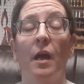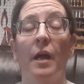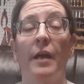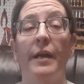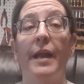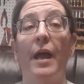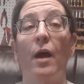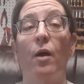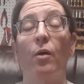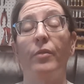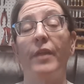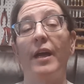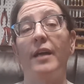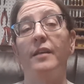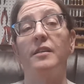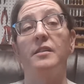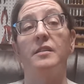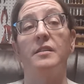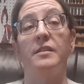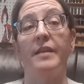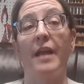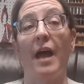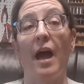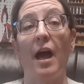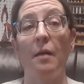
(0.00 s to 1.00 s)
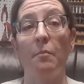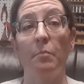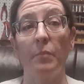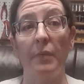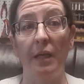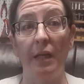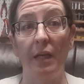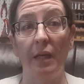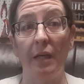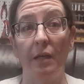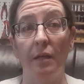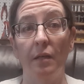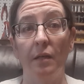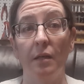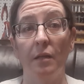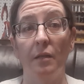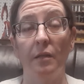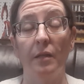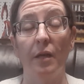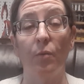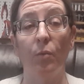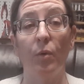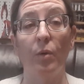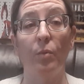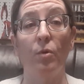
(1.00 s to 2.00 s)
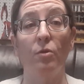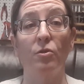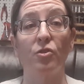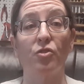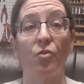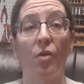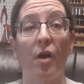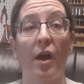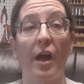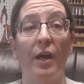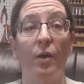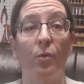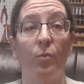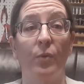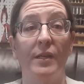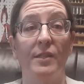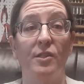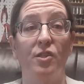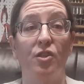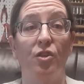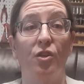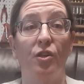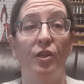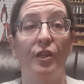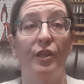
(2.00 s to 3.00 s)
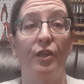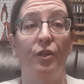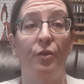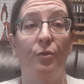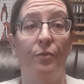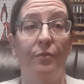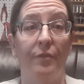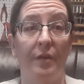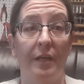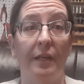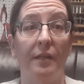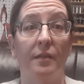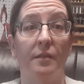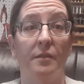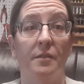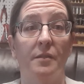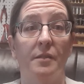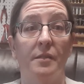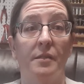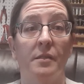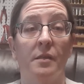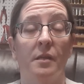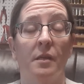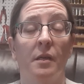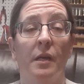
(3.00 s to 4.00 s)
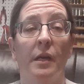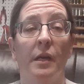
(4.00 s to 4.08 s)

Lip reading: Now, that does not mean that we won't try original and new things.